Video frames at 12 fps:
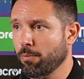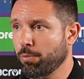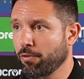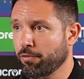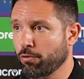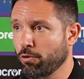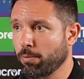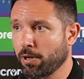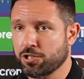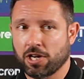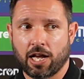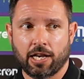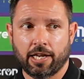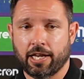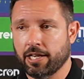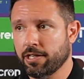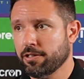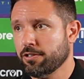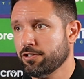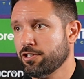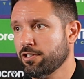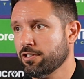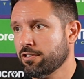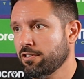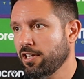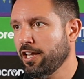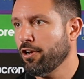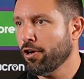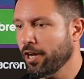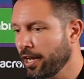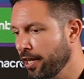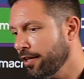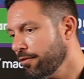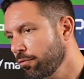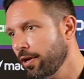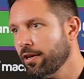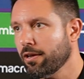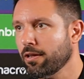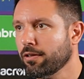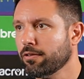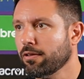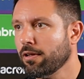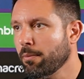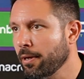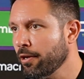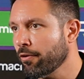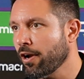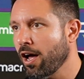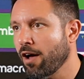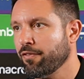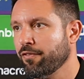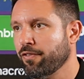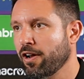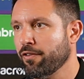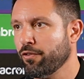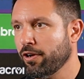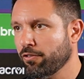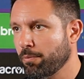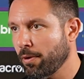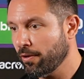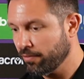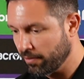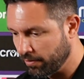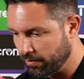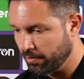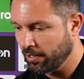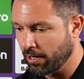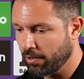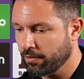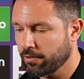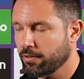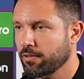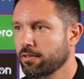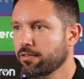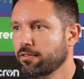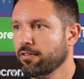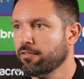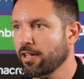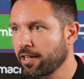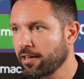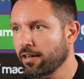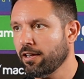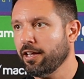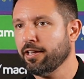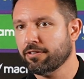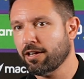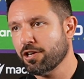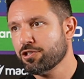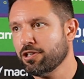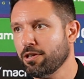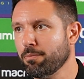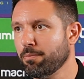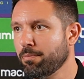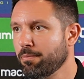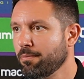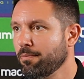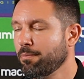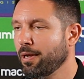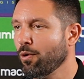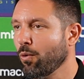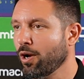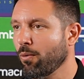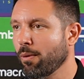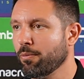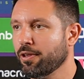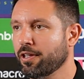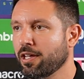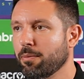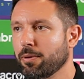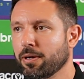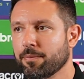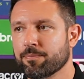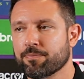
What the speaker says: put through by Charlie, and she just hit her knee and went 1.5 meters in front of her, as opposed to just taking a clean touch and then being one-on-one with the keeper.